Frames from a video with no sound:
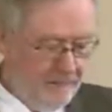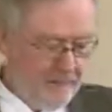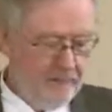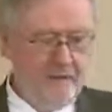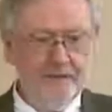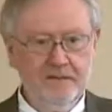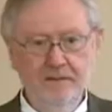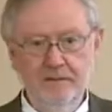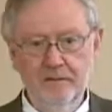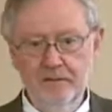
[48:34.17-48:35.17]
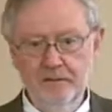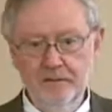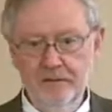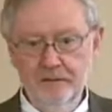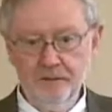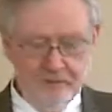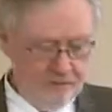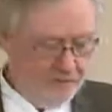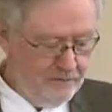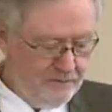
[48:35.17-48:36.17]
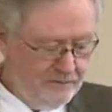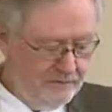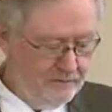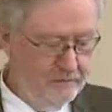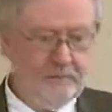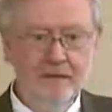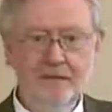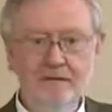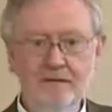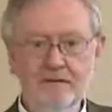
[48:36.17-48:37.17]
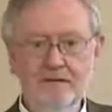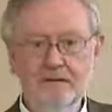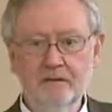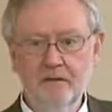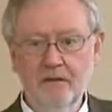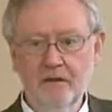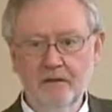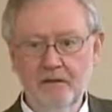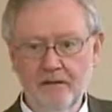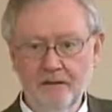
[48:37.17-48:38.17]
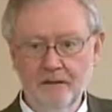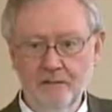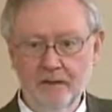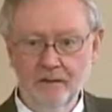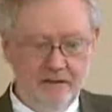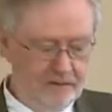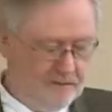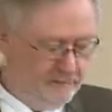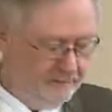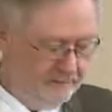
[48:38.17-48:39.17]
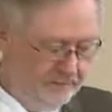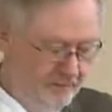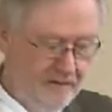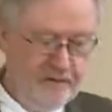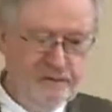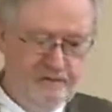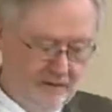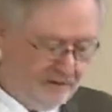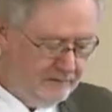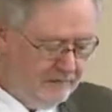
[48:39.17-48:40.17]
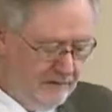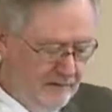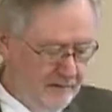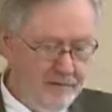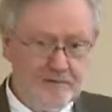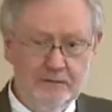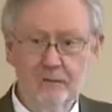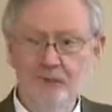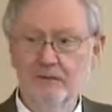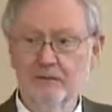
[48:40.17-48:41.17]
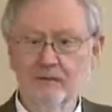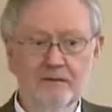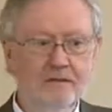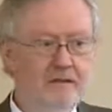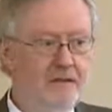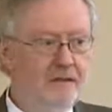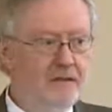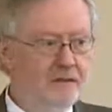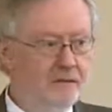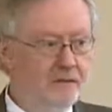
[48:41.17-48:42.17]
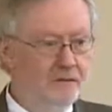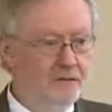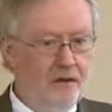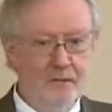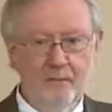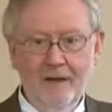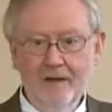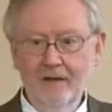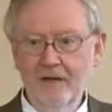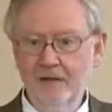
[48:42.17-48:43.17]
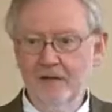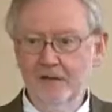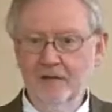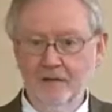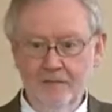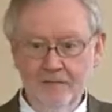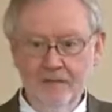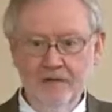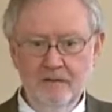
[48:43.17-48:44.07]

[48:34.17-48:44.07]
we asked about resource use, abundance, quality, health, migration, and, and distribution. So those are all biological terms.